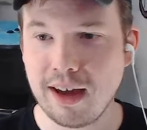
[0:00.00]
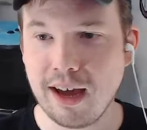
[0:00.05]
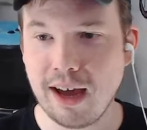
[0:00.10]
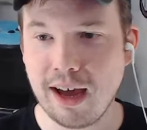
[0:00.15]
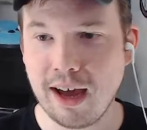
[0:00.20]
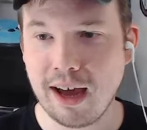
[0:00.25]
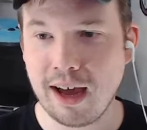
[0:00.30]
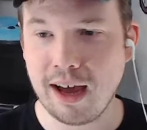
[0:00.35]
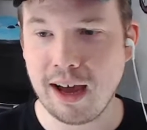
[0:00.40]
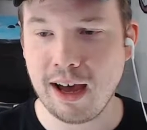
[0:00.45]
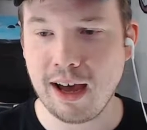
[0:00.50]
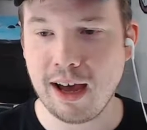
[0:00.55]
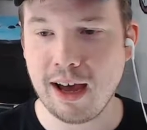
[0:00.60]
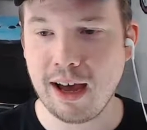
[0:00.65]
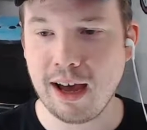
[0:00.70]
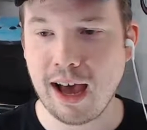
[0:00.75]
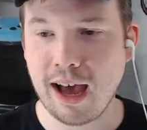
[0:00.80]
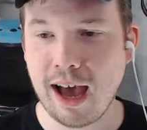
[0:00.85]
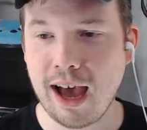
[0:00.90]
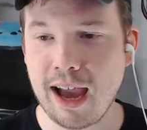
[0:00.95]

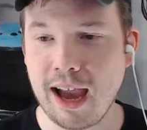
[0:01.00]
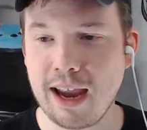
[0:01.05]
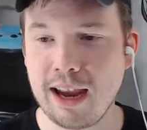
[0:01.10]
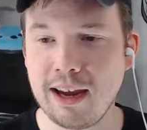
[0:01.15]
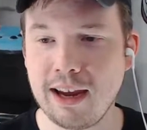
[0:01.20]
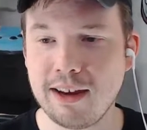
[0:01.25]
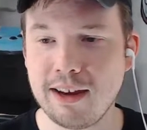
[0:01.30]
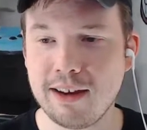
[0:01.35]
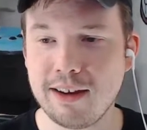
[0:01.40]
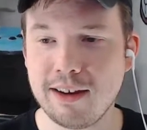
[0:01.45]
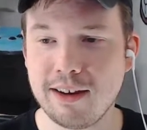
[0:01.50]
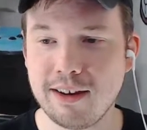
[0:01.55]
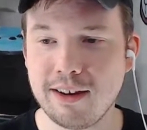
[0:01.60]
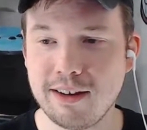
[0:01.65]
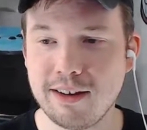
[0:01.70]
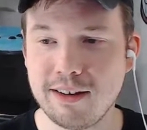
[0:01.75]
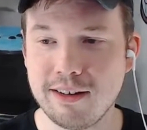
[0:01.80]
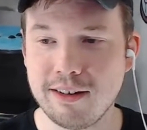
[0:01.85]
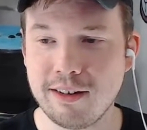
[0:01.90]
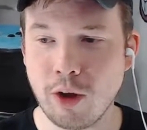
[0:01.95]
I
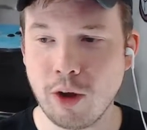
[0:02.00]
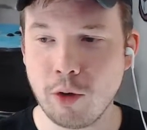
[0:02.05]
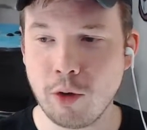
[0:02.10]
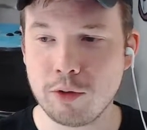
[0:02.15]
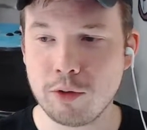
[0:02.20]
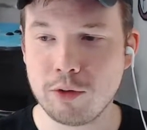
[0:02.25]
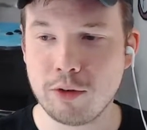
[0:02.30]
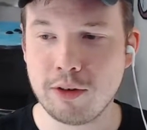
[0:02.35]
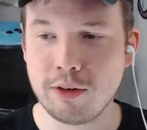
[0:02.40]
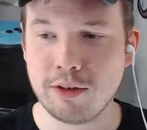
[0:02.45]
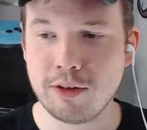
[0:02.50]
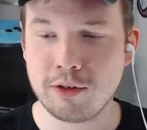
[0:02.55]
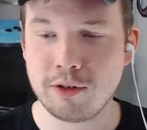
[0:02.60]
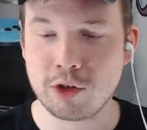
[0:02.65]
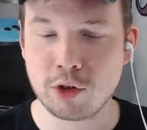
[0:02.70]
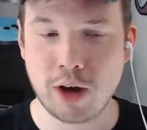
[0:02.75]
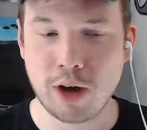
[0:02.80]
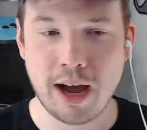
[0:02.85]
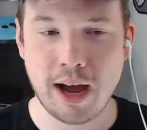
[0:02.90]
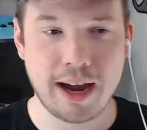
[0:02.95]
don't
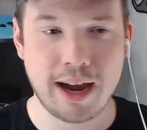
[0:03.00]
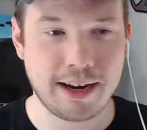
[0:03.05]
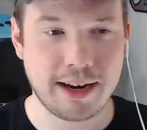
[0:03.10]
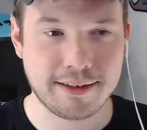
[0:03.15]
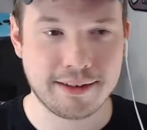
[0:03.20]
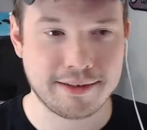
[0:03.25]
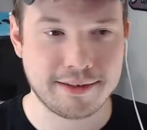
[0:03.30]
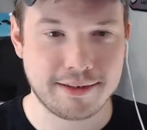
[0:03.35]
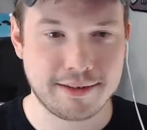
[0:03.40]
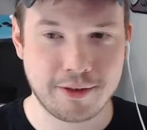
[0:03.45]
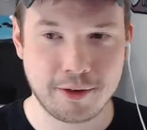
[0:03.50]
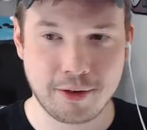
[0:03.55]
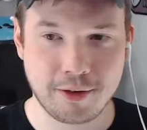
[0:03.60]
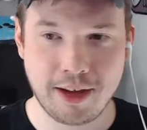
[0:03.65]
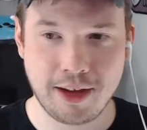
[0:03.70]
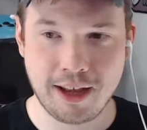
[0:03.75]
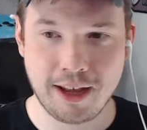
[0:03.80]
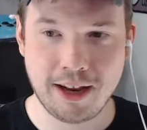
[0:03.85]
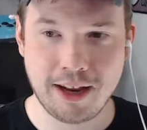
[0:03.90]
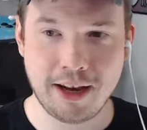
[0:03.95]
try to
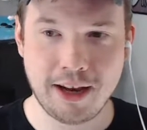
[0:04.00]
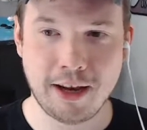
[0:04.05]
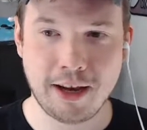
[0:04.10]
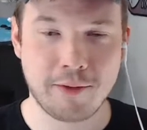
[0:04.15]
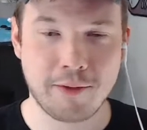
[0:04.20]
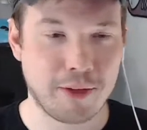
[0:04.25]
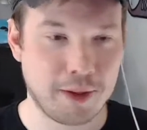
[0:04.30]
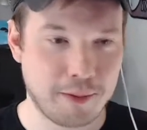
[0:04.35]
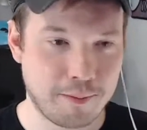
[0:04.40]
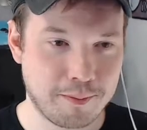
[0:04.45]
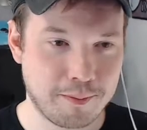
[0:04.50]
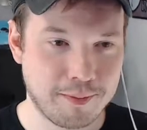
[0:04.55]
get any of them.